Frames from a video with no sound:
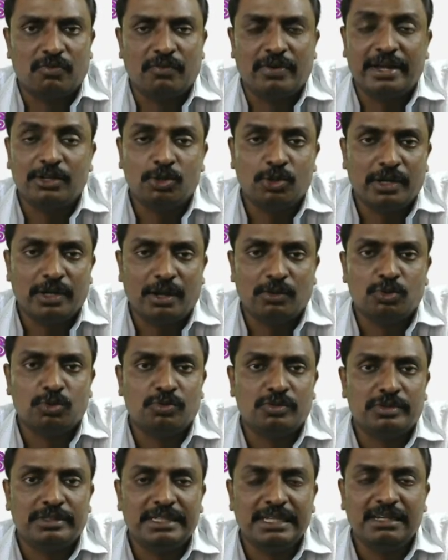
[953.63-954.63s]
where you have to
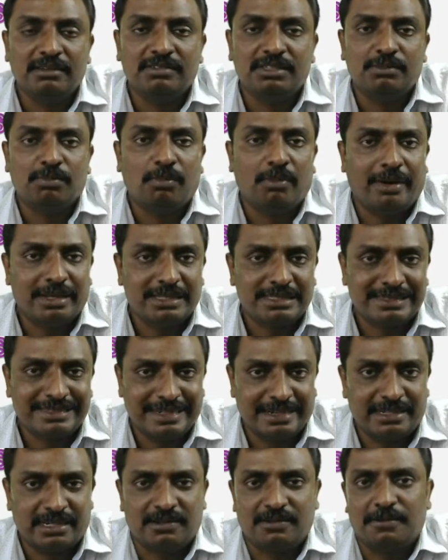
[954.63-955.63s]
deal with mass
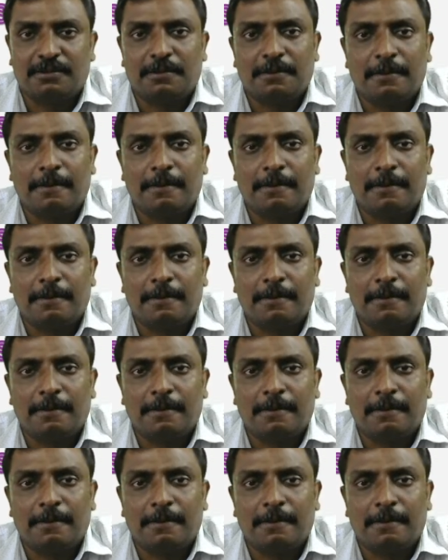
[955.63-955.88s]
data.